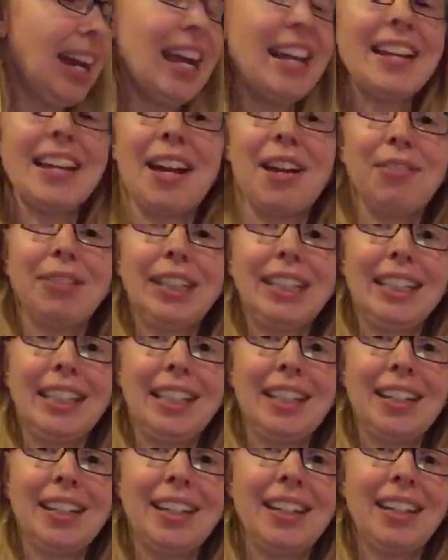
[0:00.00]
And now we
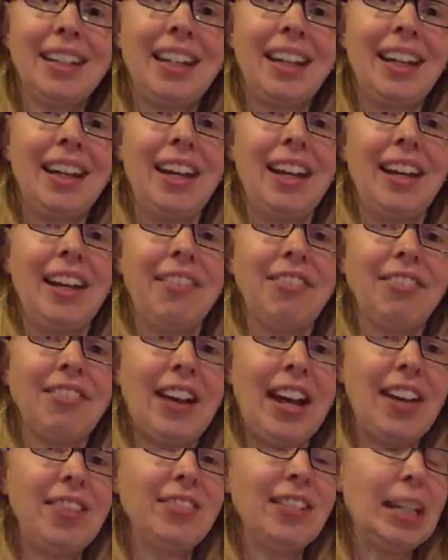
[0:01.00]
need
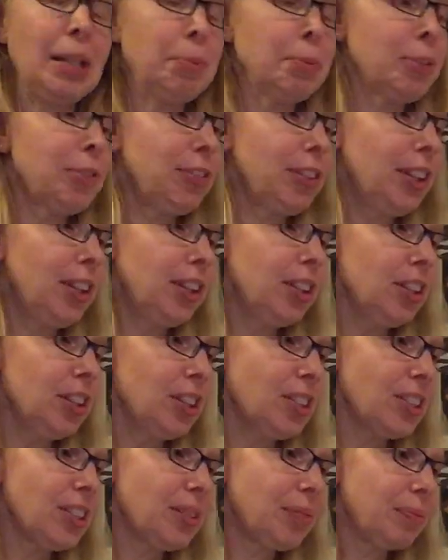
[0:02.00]
five names for the
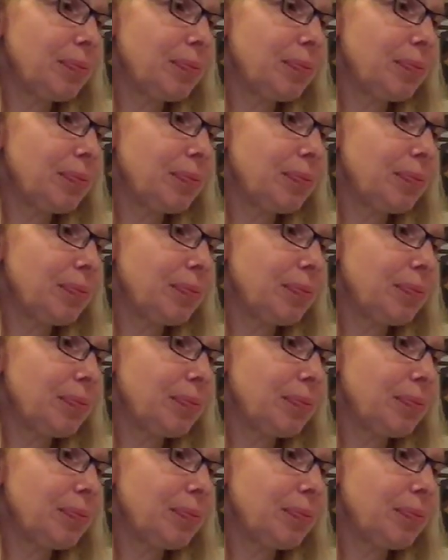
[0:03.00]
girls.